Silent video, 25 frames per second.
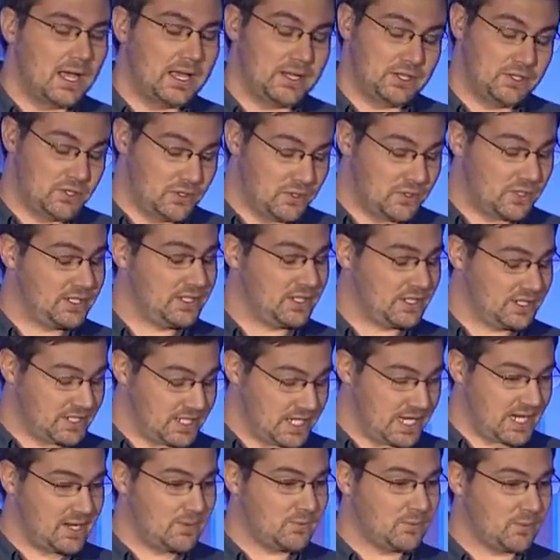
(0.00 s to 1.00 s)
you and your
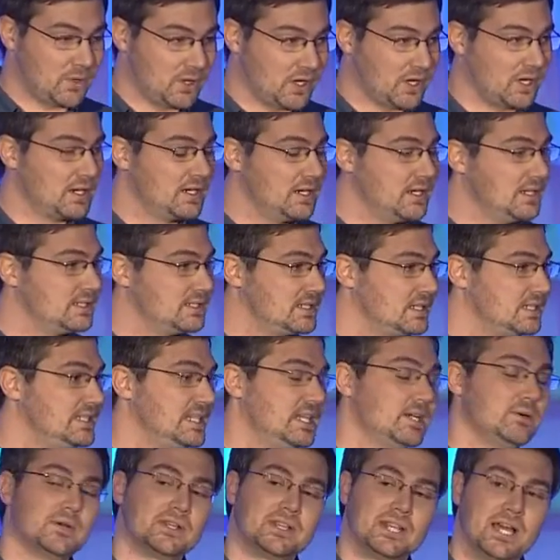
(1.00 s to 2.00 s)
team were to
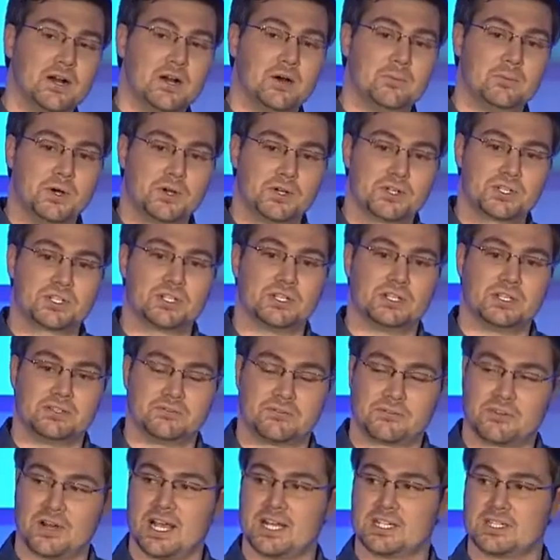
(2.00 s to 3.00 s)
deal with how emotional
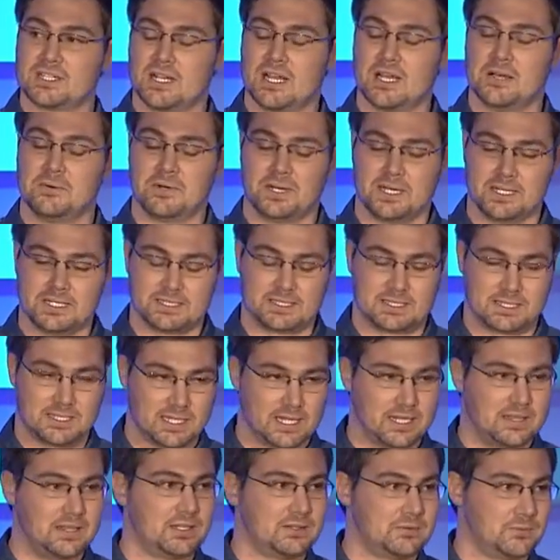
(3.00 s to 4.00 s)
and fragile I was
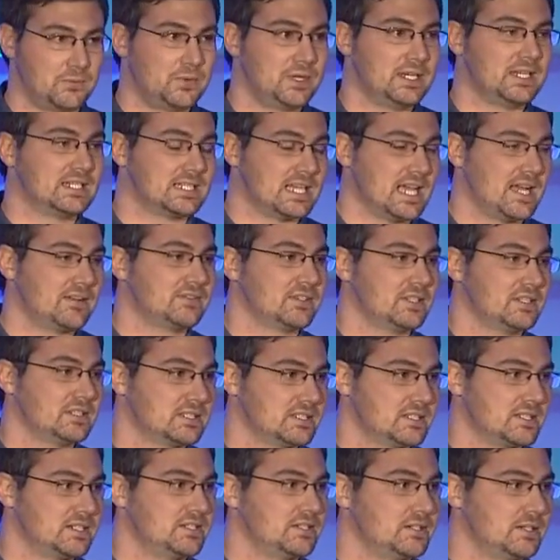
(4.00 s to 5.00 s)
in the weeks after the
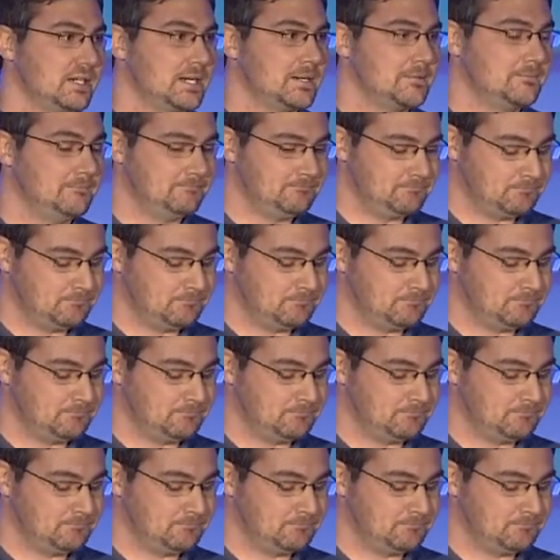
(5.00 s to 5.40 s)
surgery.